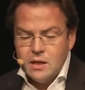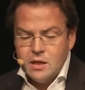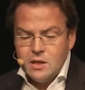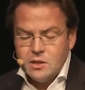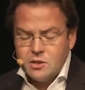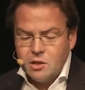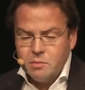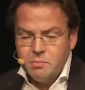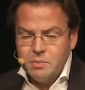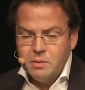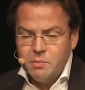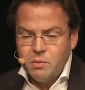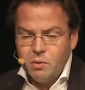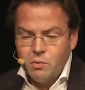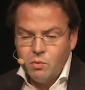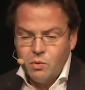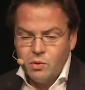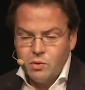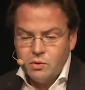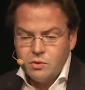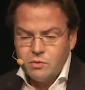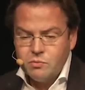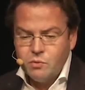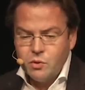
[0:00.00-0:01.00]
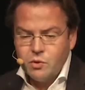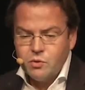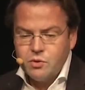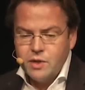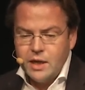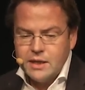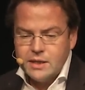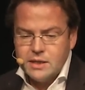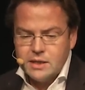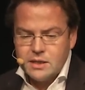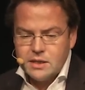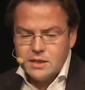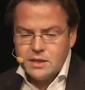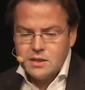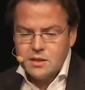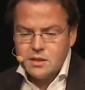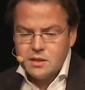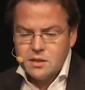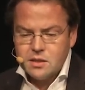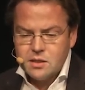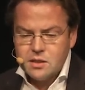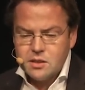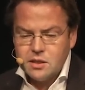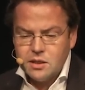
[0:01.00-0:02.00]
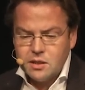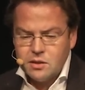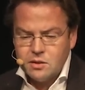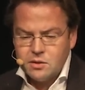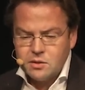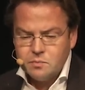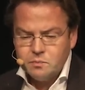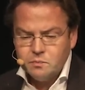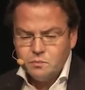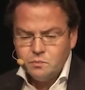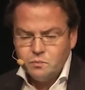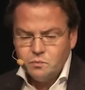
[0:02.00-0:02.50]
so people will take this stairs.